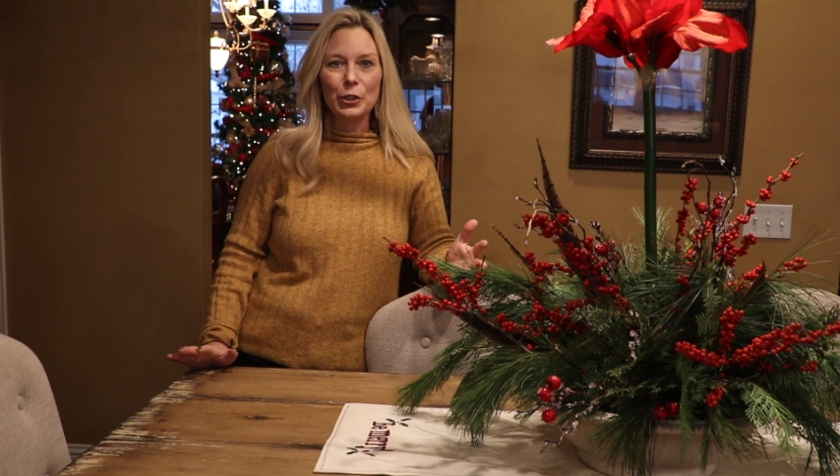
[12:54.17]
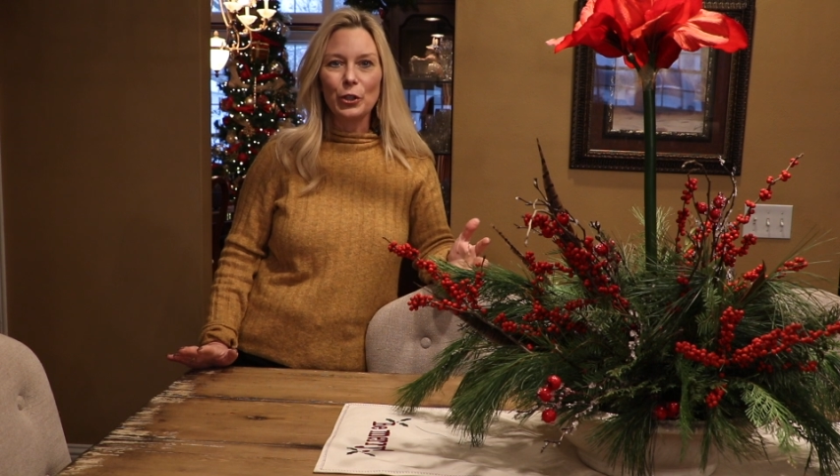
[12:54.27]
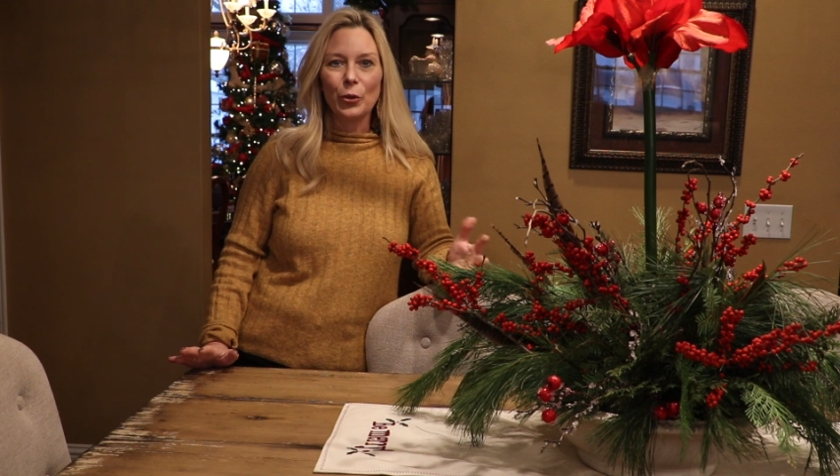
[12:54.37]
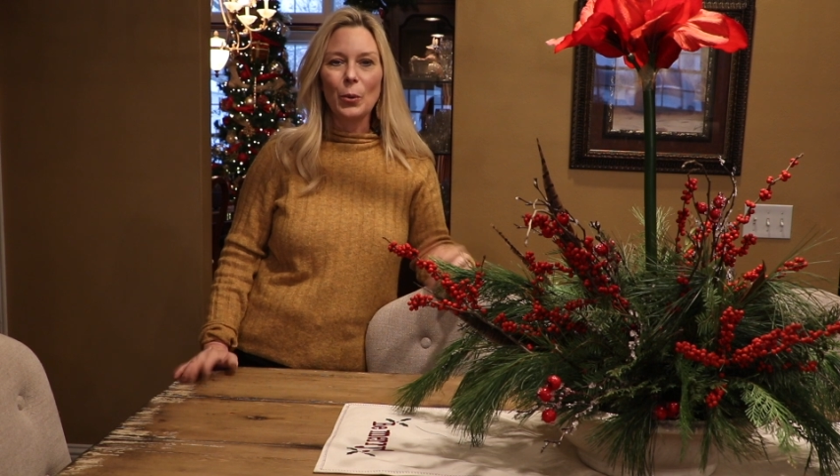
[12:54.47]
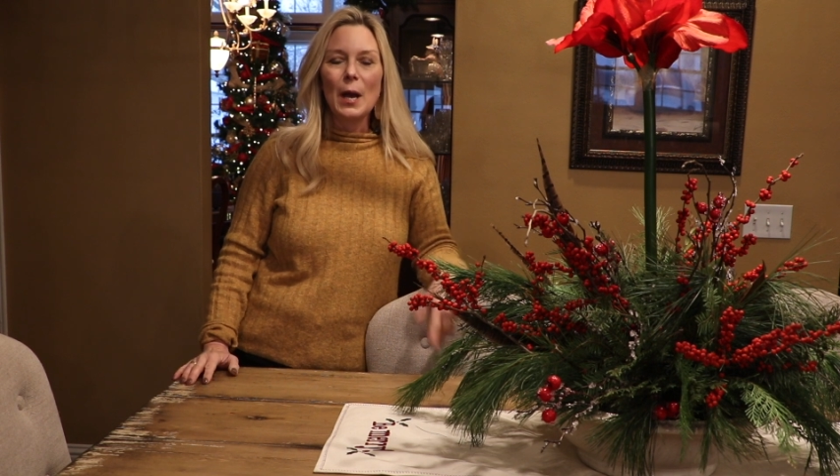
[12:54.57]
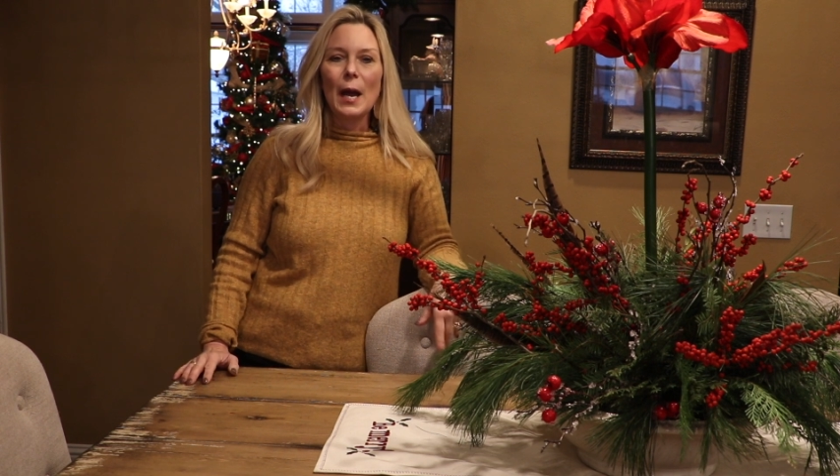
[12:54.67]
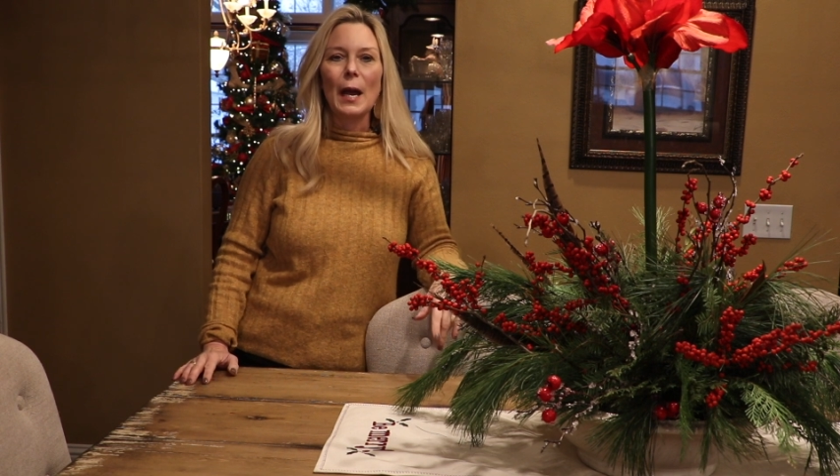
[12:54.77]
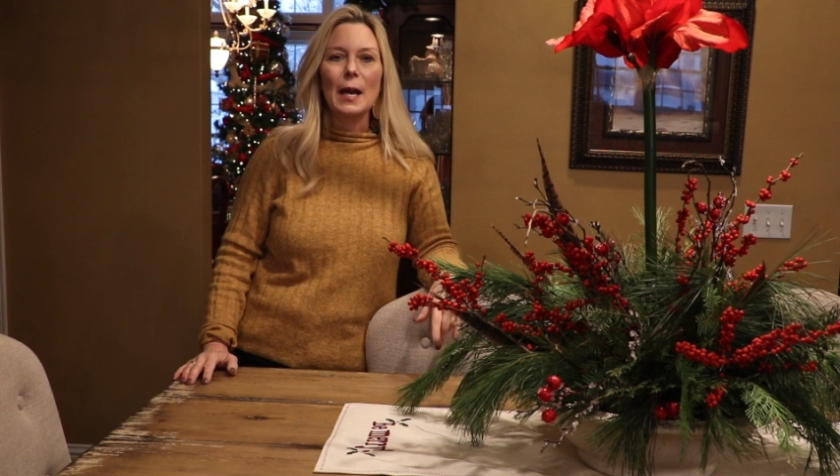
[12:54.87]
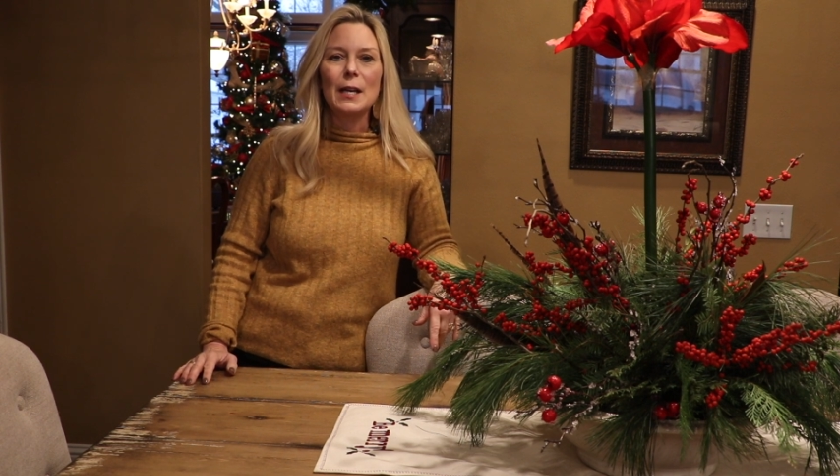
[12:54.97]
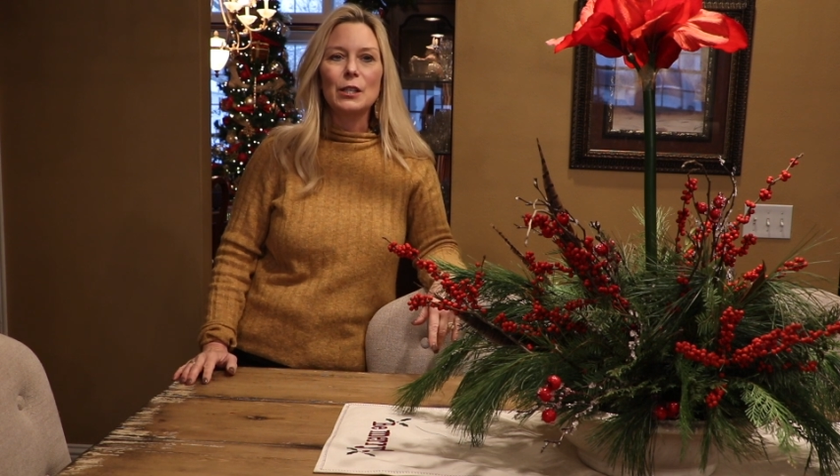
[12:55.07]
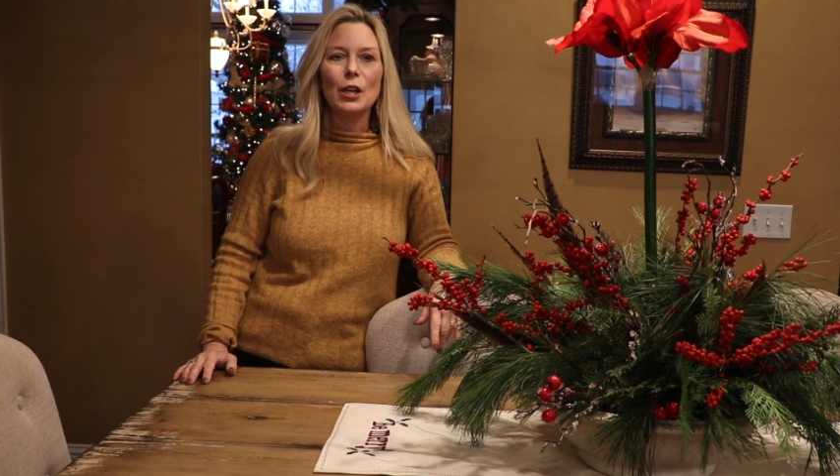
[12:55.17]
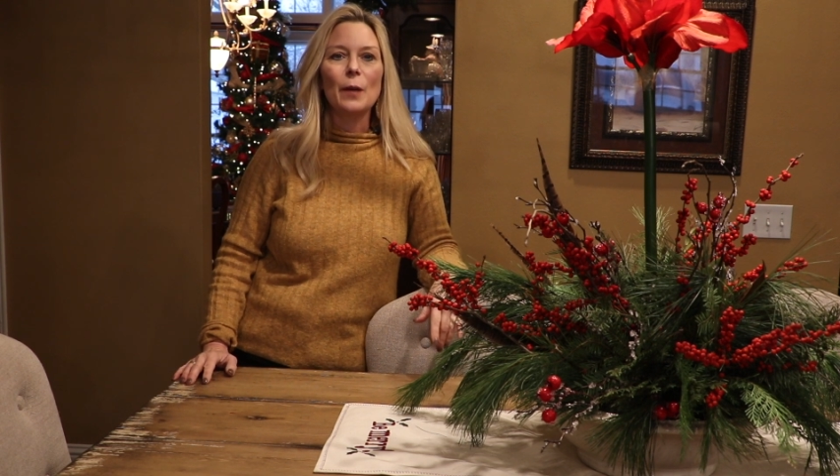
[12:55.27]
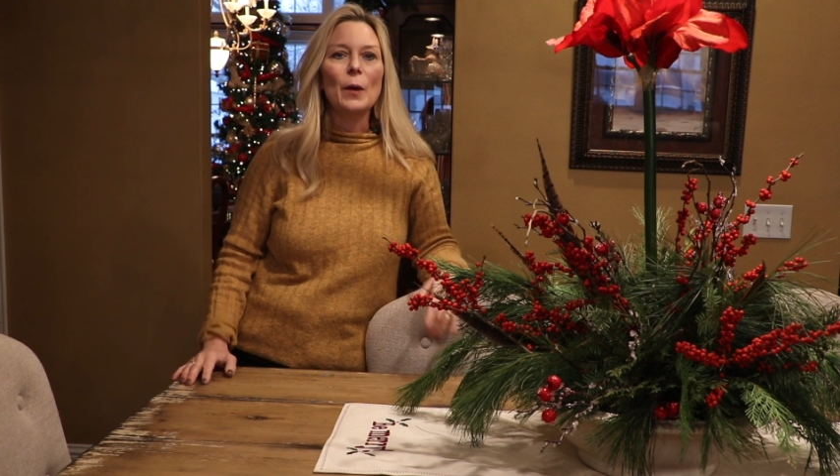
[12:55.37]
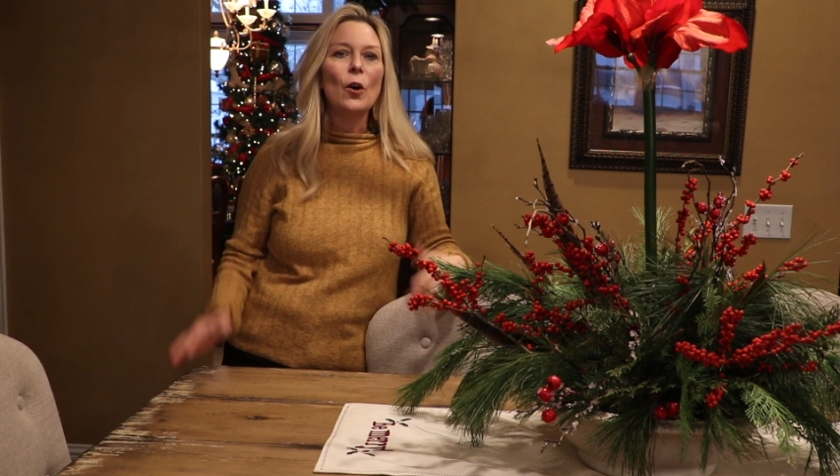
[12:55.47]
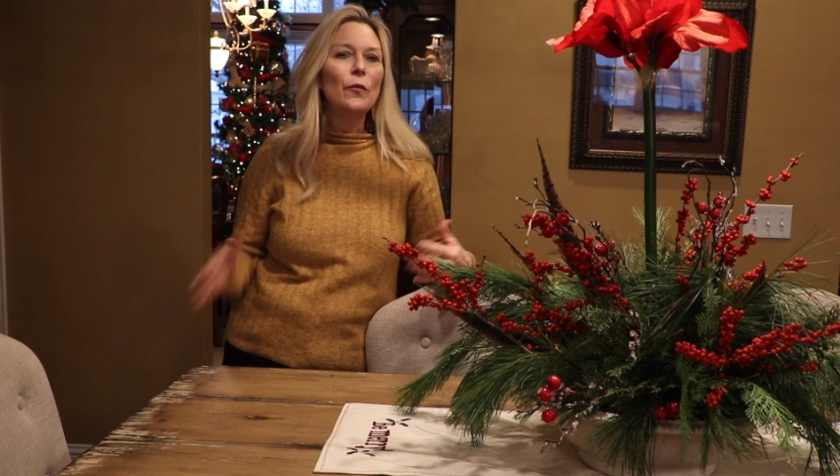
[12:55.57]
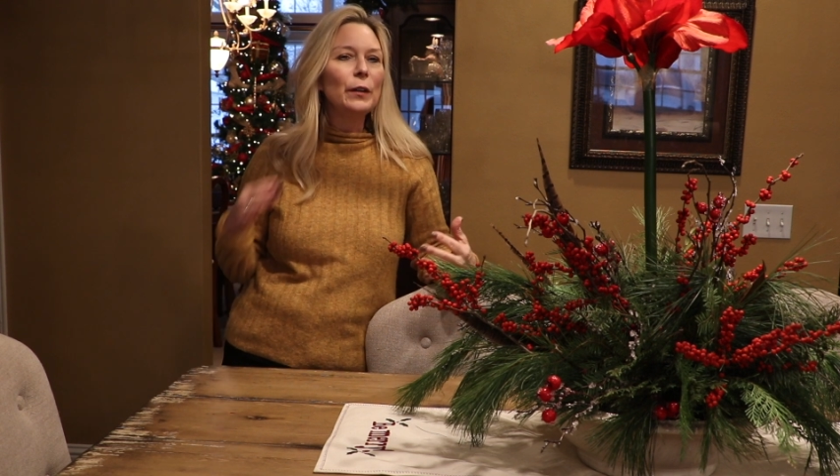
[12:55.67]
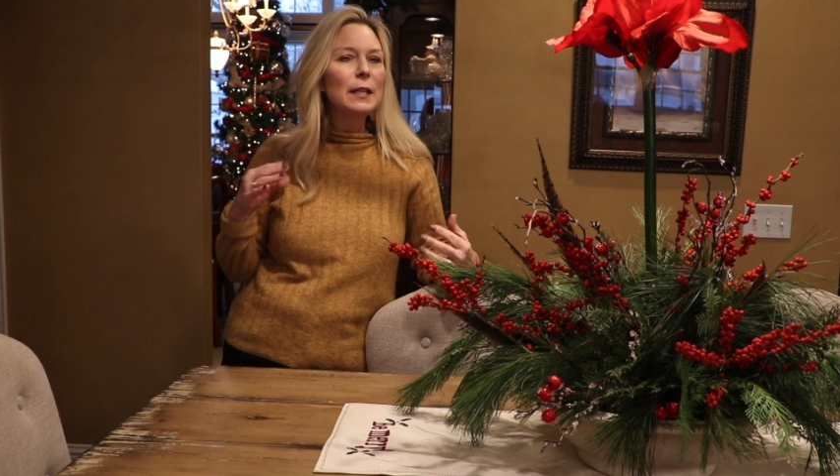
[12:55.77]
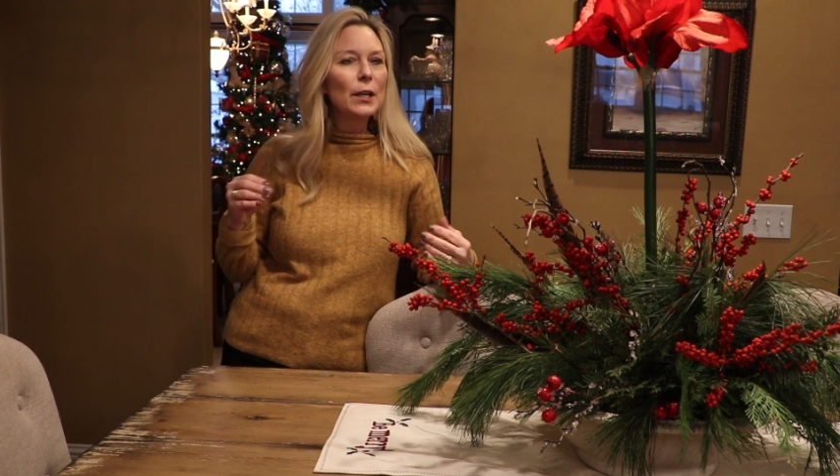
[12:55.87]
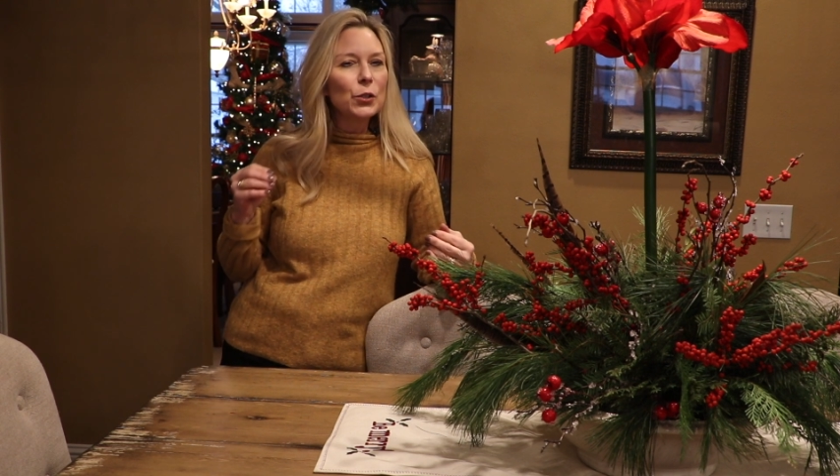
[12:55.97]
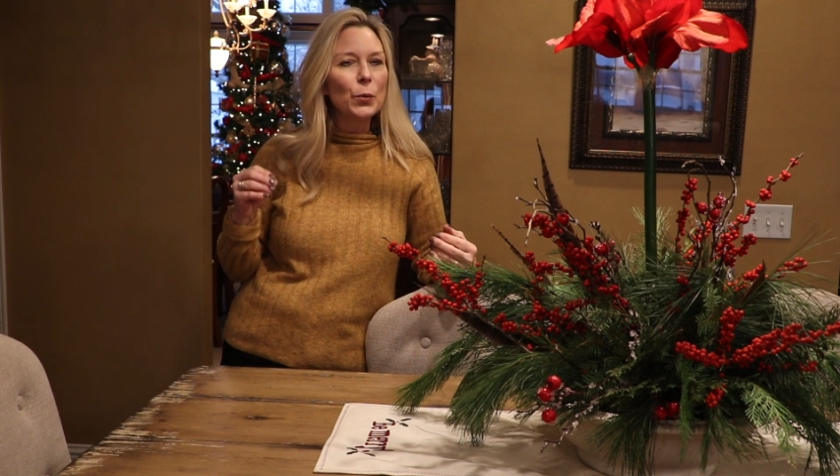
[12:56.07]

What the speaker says: do. And hopefully next